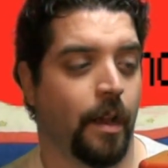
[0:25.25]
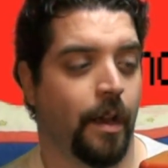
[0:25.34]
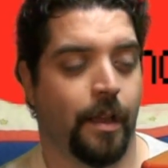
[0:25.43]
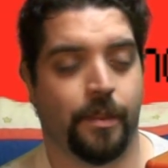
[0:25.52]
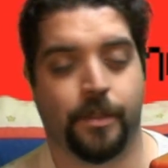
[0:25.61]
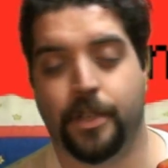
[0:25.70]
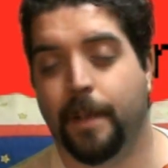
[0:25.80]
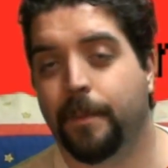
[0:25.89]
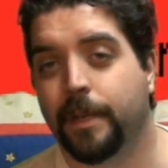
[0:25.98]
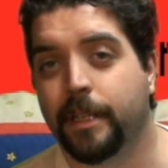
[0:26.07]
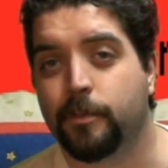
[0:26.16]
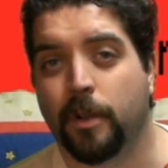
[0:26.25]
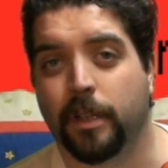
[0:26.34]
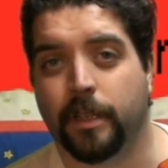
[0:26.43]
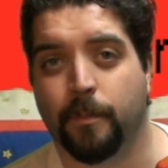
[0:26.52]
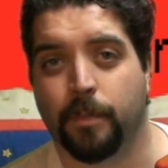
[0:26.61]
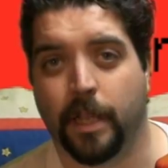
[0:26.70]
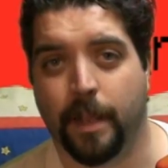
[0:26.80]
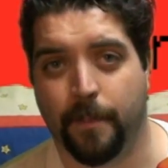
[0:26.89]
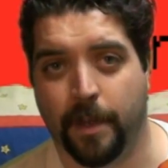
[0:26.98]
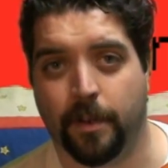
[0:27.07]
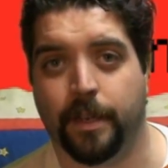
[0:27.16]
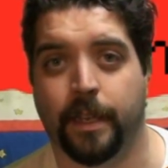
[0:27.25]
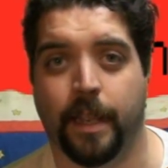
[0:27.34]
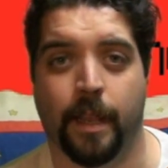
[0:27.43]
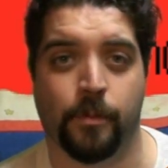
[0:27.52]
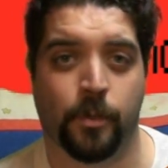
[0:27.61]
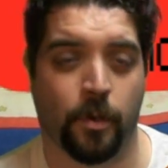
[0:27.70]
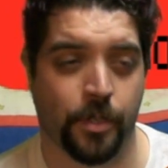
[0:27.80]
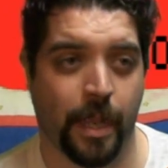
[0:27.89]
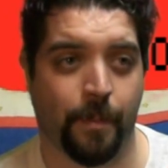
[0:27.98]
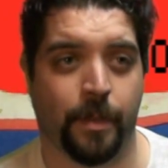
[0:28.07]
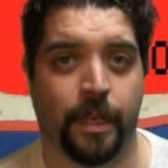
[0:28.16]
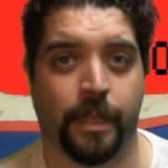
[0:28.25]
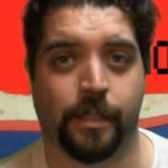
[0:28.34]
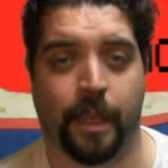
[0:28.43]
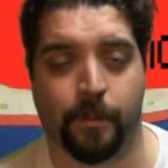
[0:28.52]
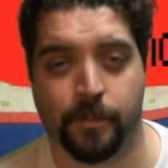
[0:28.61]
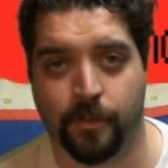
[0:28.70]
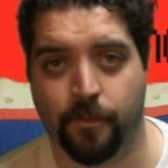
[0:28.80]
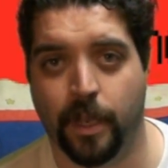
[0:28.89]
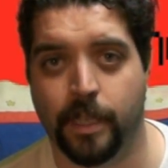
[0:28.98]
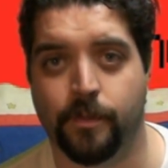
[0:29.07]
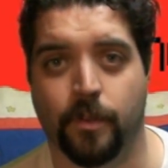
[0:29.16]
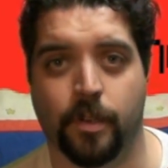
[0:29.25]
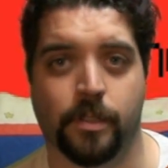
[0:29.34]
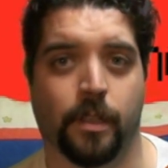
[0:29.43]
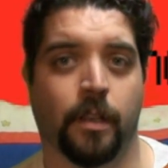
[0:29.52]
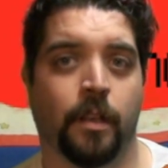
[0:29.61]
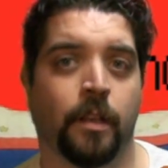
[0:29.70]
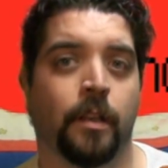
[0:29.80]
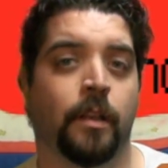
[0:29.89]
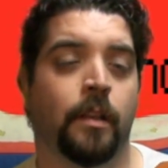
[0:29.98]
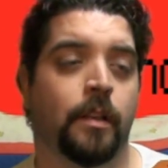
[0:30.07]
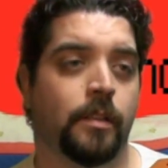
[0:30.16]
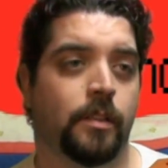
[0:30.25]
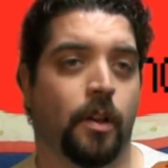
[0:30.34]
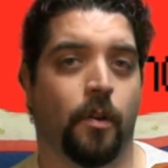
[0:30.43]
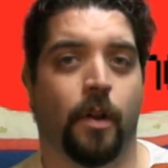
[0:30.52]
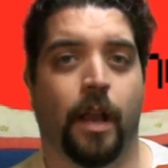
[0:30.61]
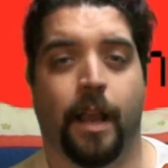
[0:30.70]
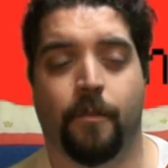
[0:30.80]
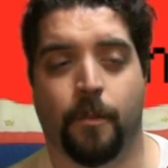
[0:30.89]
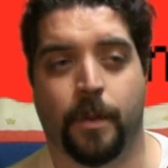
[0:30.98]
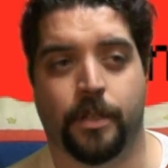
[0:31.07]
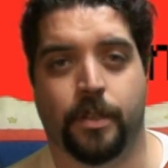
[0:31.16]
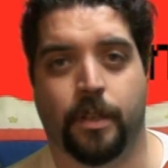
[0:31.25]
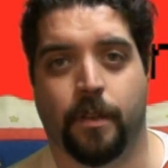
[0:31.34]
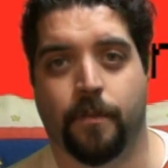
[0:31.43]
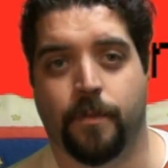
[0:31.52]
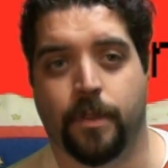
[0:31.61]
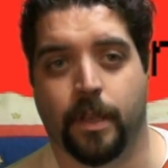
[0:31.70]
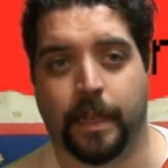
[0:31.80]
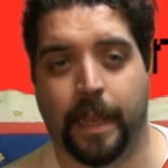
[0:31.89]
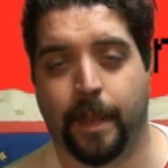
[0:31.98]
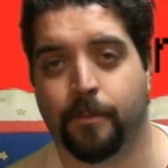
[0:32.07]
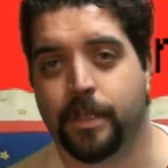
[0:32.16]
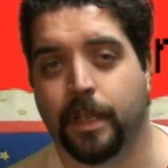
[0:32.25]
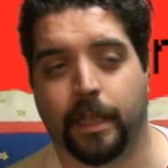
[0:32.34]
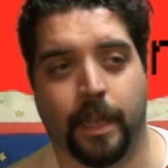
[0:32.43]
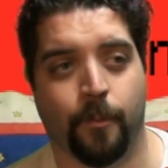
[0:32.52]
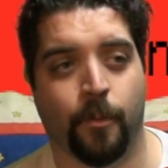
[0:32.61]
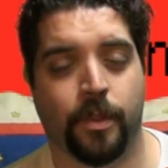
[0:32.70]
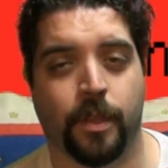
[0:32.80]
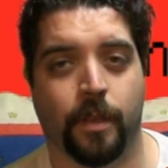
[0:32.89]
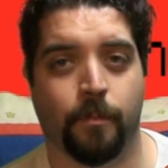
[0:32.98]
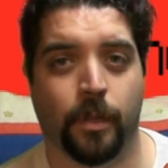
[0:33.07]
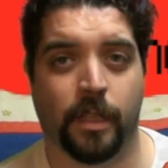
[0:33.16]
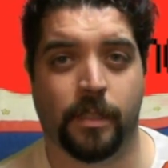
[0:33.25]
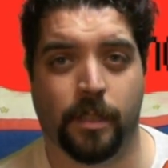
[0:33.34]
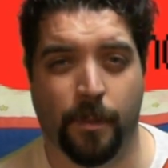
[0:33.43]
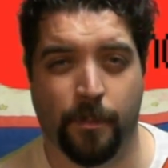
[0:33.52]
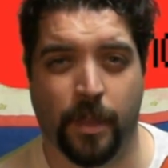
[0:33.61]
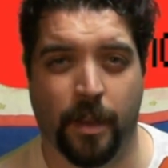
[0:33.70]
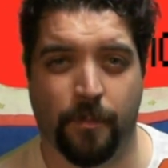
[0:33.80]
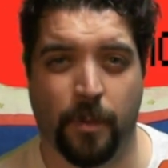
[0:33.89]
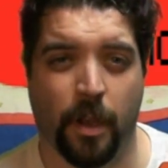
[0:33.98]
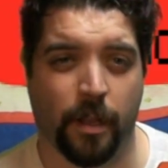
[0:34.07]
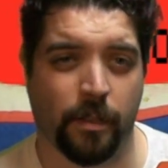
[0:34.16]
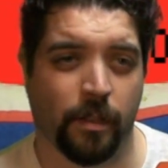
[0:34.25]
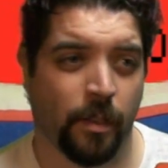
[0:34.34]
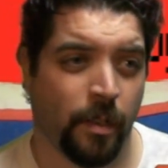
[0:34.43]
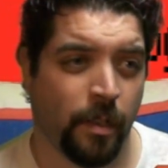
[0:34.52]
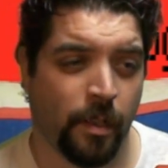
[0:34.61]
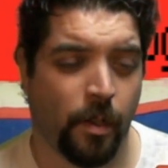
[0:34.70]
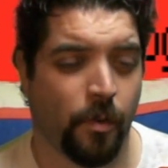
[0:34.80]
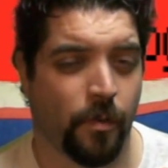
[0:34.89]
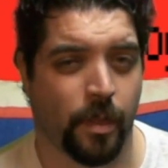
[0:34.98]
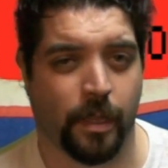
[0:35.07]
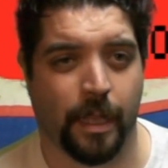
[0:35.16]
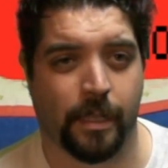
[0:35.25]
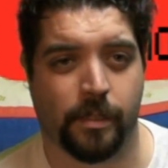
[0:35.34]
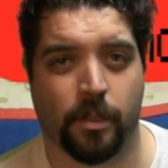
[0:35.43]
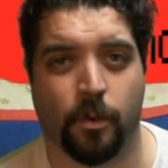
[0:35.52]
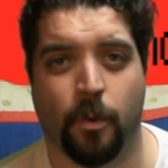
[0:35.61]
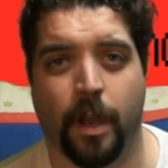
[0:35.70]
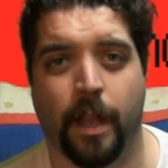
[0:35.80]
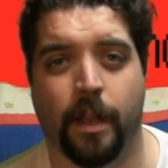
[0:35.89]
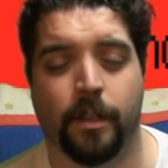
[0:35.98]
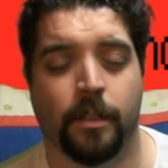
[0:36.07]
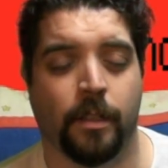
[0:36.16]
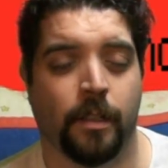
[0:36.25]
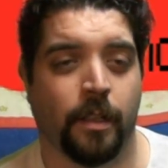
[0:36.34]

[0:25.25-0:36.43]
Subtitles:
The Japanese one can play American games or Japanese games and vice versa. So I have a bunch of the games that came with it, plus some that I bought over the last little while.